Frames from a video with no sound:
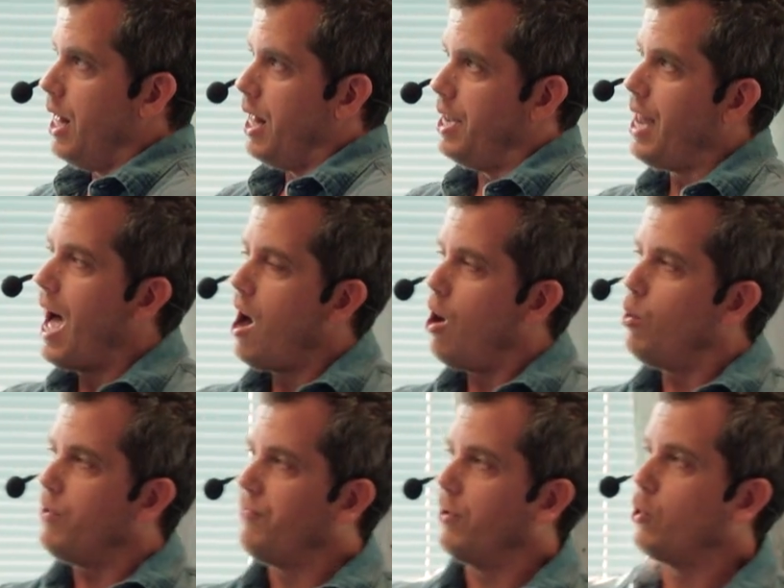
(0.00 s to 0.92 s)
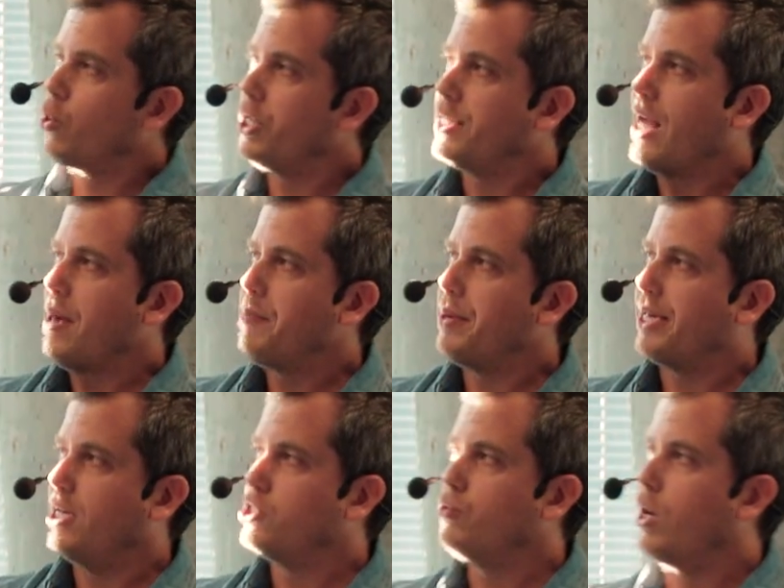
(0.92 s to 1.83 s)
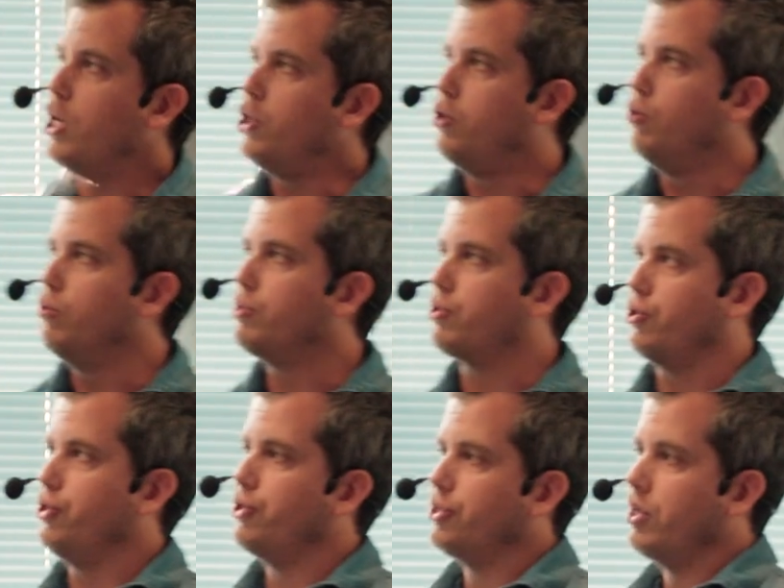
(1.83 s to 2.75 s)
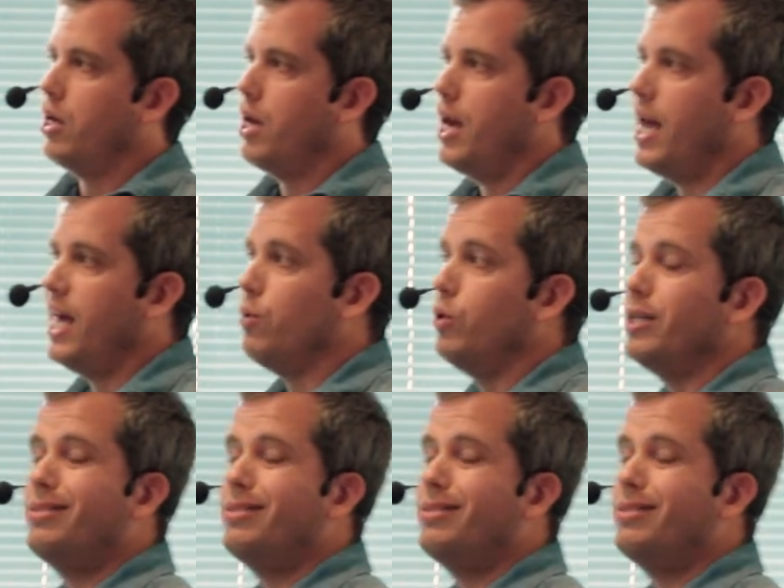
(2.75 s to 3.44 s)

Now, if we're looking at hyper-casual users, and we're